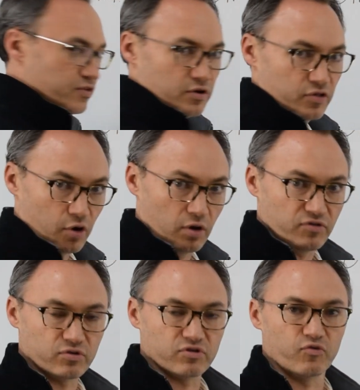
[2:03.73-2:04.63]
There are all
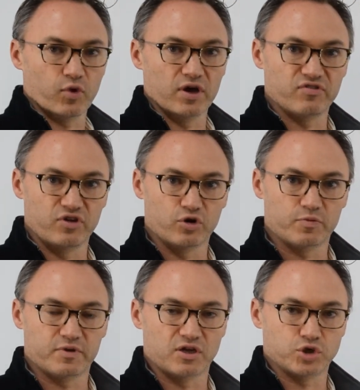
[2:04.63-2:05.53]
sorts of ways that you
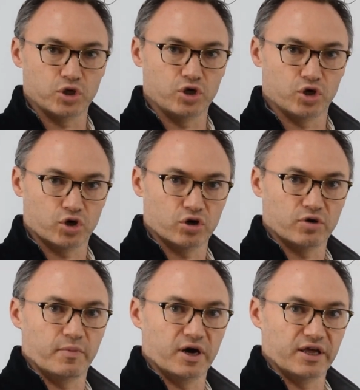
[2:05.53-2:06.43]
could potentially
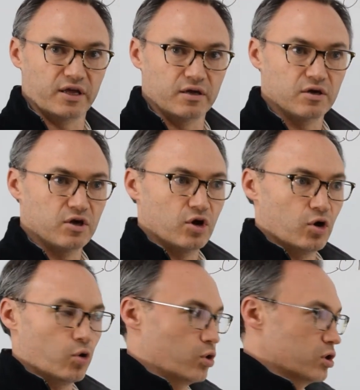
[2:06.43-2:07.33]
earn money
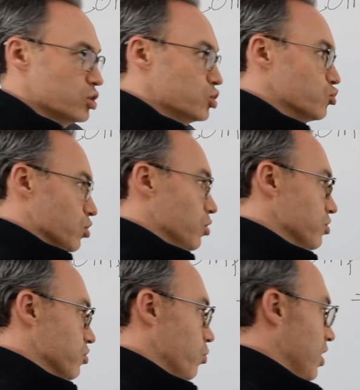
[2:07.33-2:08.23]
or grow
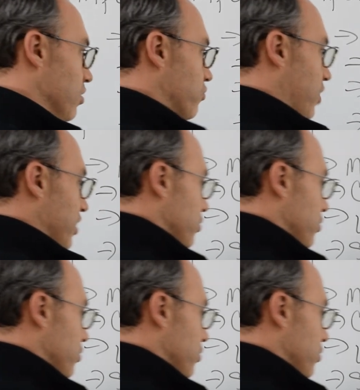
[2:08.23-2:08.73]
your wealth, right?